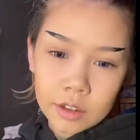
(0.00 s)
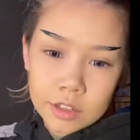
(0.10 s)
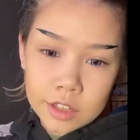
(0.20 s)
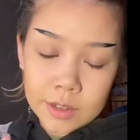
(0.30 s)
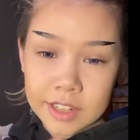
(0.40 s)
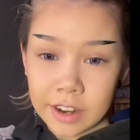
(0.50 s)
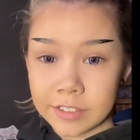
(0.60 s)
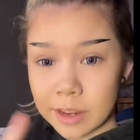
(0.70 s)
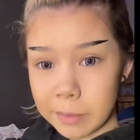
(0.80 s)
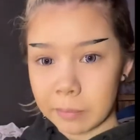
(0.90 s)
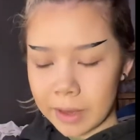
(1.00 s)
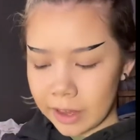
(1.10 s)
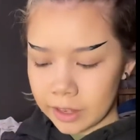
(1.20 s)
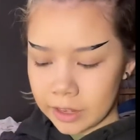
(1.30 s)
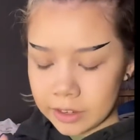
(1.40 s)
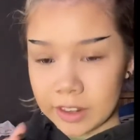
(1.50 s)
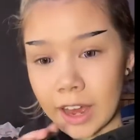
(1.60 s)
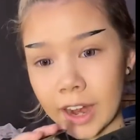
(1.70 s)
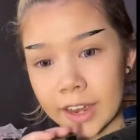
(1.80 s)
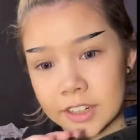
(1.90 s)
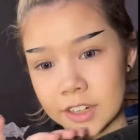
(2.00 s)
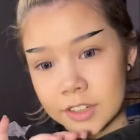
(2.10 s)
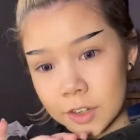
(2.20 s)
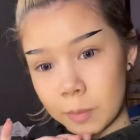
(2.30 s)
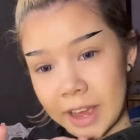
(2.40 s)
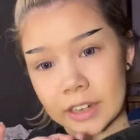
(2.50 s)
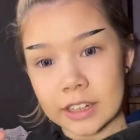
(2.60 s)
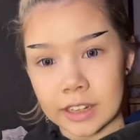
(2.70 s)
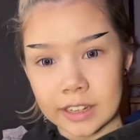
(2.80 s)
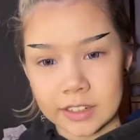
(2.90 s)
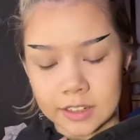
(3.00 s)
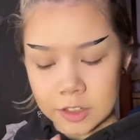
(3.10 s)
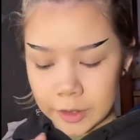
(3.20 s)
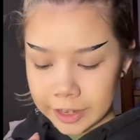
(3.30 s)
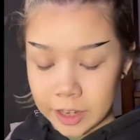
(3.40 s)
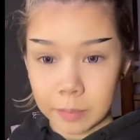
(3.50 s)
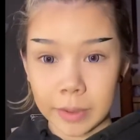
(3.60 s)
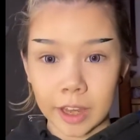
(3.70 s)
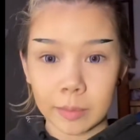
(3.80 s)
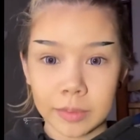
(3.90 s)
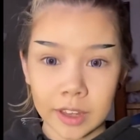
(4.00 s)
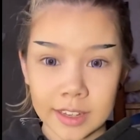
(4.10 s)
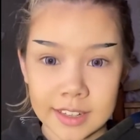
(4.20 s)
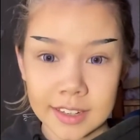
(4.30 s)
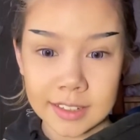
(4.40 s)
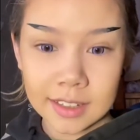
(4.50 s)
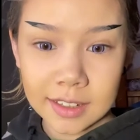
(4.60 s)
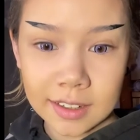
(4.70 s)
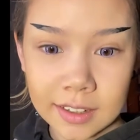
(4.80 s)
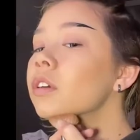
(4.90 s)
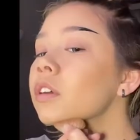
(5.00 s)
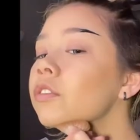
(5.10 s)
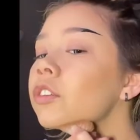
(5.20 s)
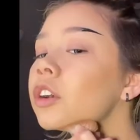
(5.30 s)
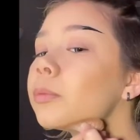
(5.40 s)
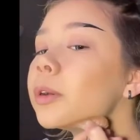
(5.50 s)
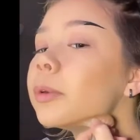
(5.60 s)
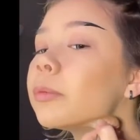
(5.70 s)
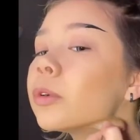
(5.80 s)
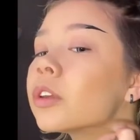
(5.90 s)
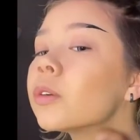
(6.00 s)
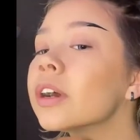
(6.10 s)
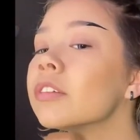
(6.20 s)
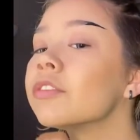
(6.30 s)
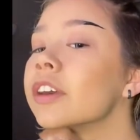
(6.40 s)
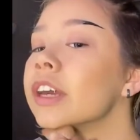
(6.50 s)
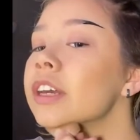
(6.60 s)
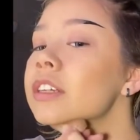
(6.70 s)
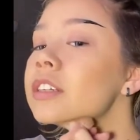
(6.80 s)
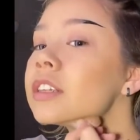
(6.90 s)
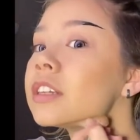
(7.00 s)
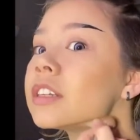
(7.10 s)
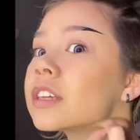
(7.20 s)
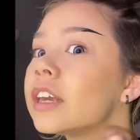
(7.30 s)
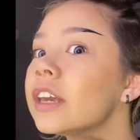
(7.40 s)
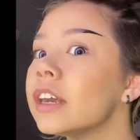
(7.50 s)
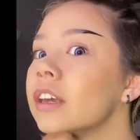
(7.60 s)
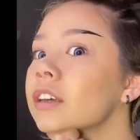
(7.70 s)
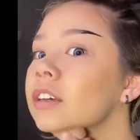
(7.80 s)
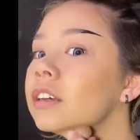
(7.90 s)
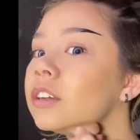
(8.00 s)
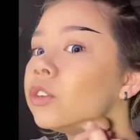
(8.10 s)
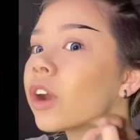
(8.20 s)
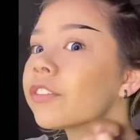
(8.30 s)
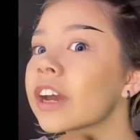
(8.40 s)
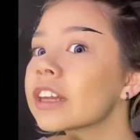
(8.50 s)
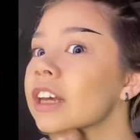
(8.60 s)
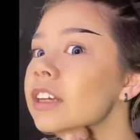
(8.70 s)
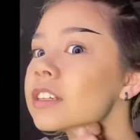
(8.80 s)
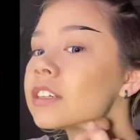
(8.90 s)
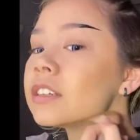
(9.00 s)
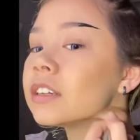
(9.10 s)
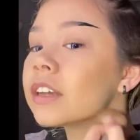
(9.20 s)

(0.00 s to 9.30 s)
So instead of dipping back into that, I just go back to this so I can pick up the excess. And for all my people with a round face, this is key. Do not forget this.